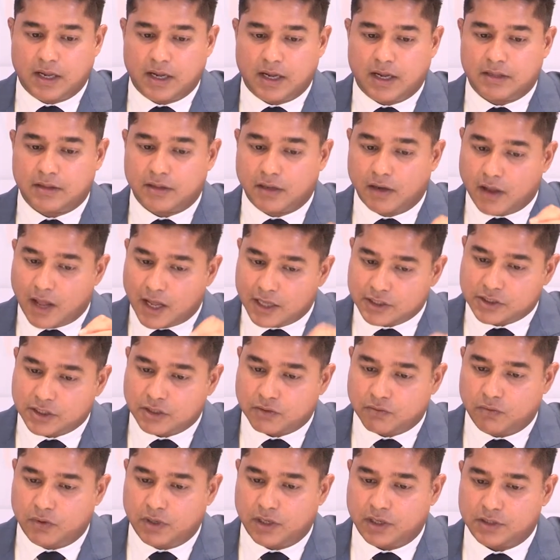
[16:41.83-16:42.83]
And the
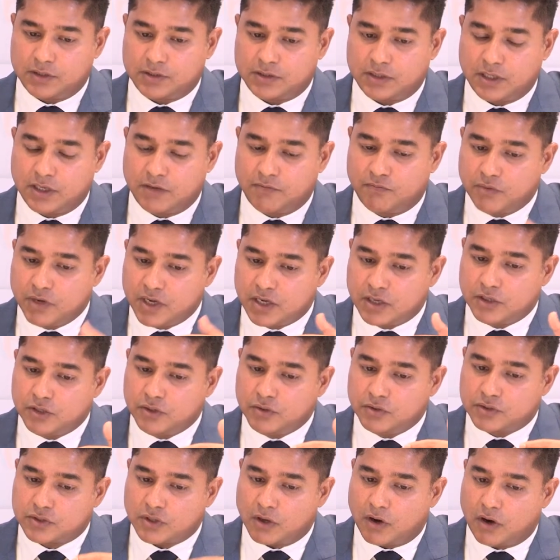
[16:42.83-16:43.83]
logic was, if we can
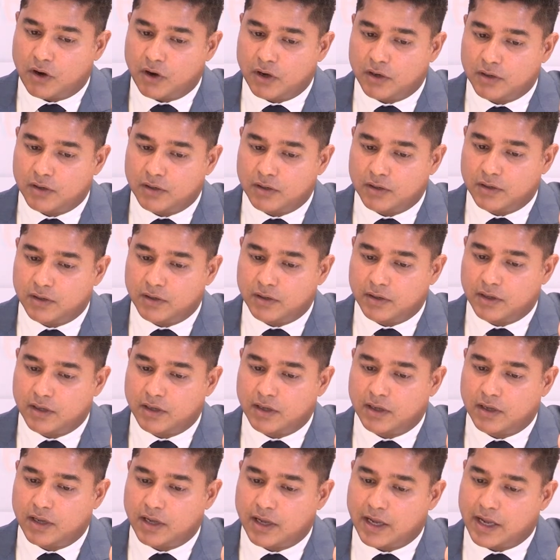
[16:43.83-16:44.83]
use art
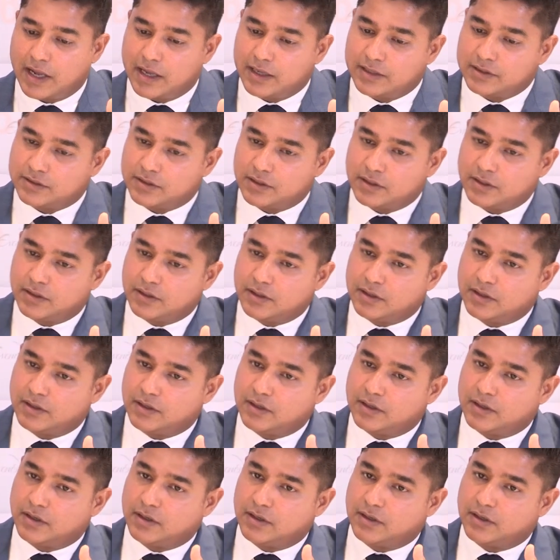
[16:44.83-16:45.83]
as
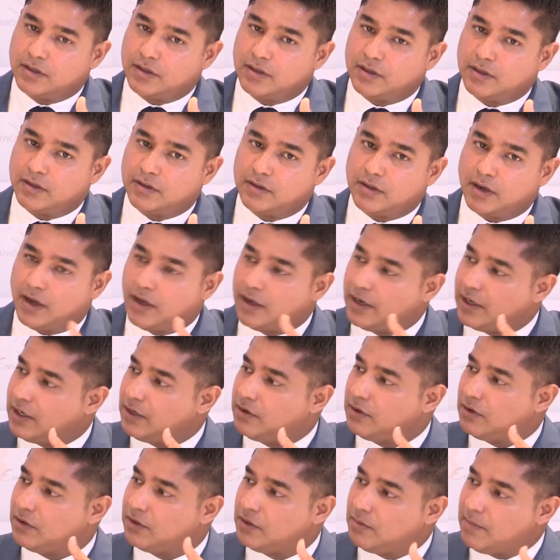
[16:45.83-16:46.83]
the
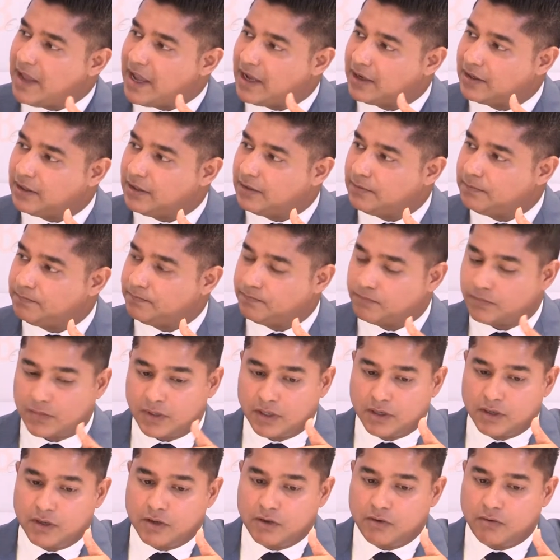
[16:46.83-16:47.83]
honey or the magnet,
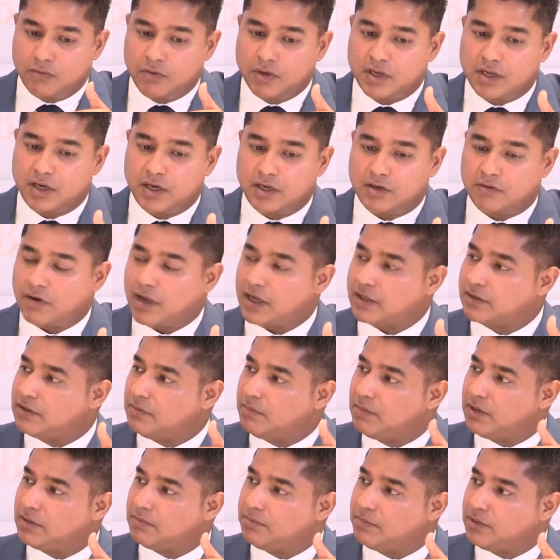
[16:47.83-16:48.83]
we can attract the
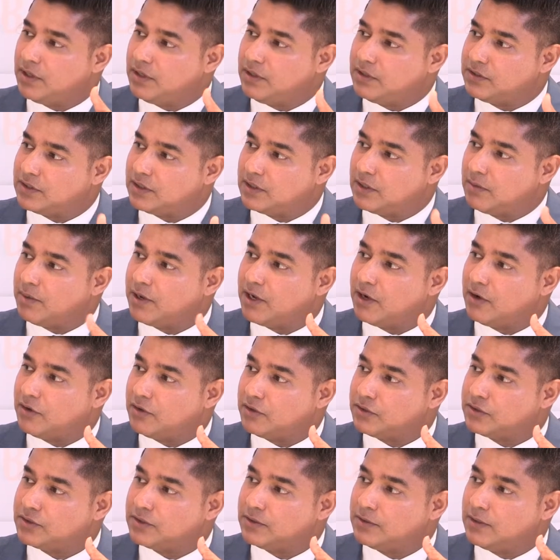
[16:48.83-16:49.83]
big bees and the
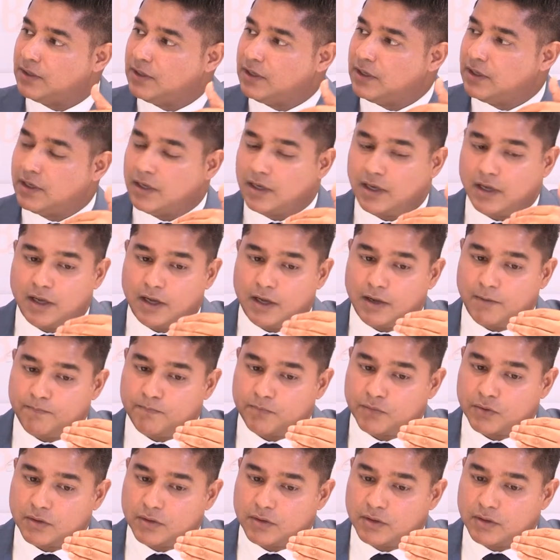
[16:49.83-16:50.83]
bears,
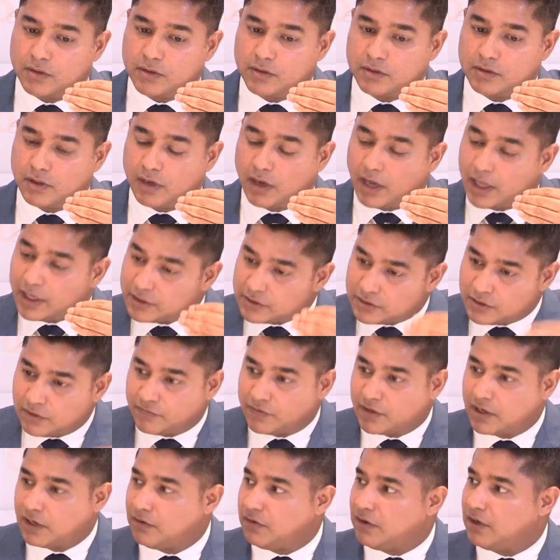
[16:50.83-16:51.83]
the likes
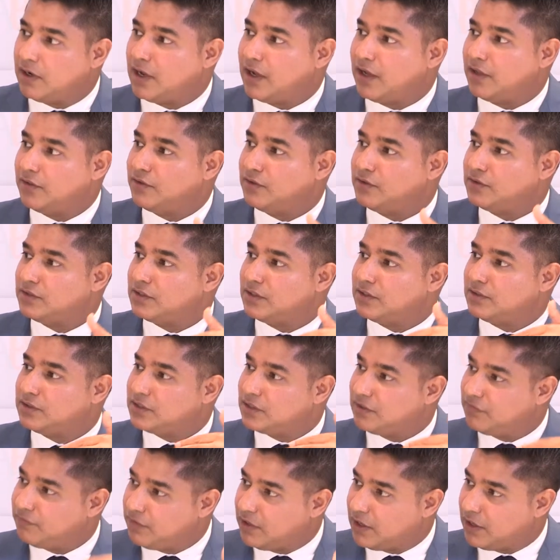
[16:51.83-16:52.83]
of Kiran Nathers and
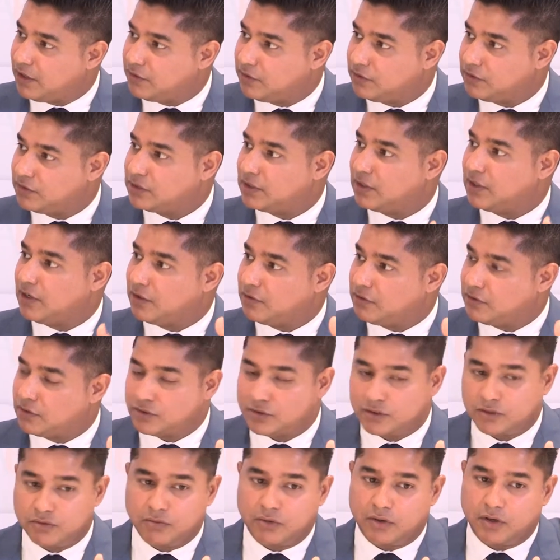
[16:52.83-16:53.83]
Shiv Nathers and
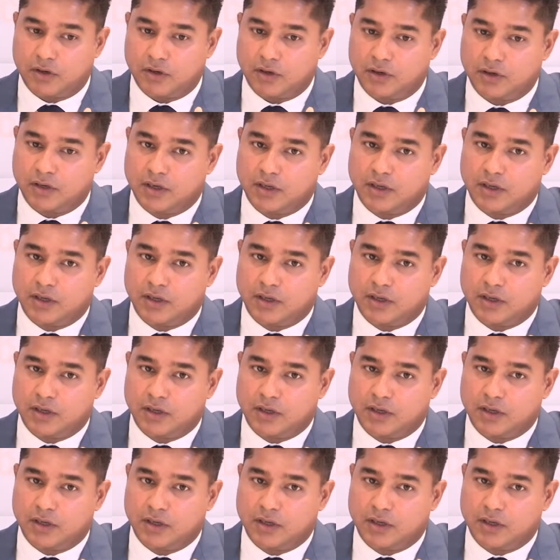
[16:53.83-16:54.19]
others who are